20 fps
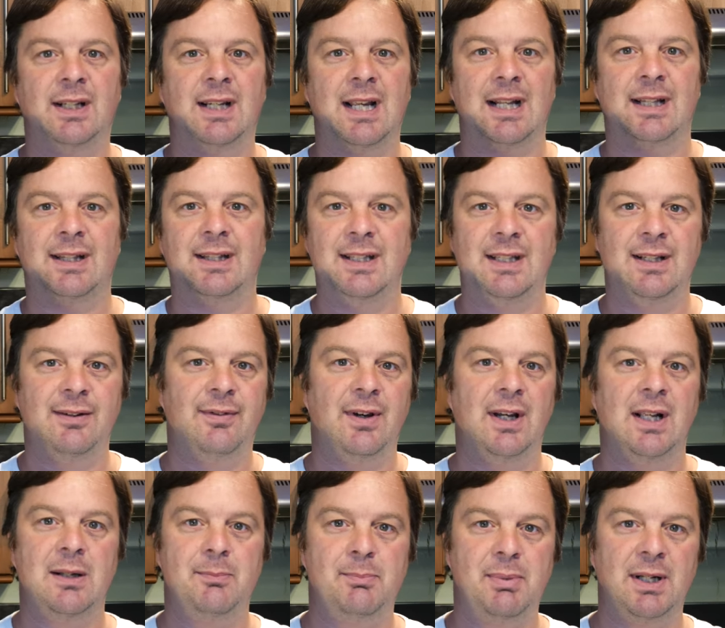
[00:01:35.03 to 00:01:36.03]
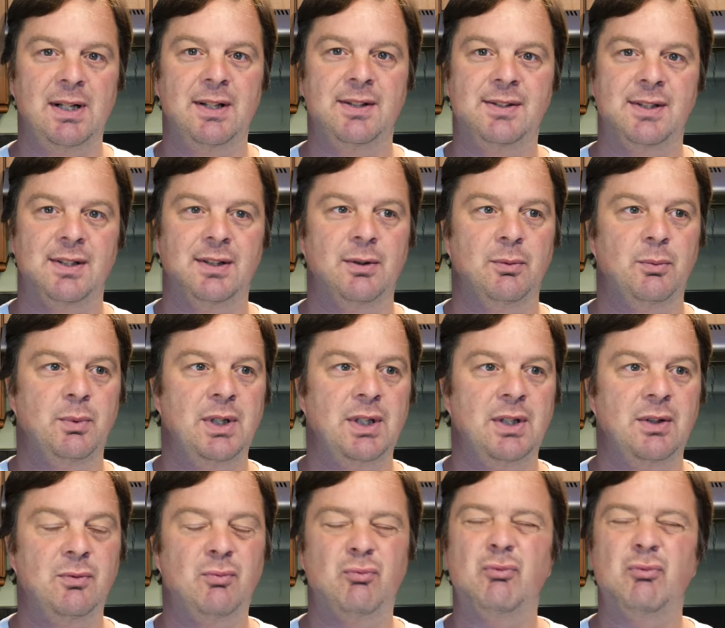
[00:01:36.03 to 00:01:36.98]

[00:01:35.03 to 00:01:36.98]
get the availability that we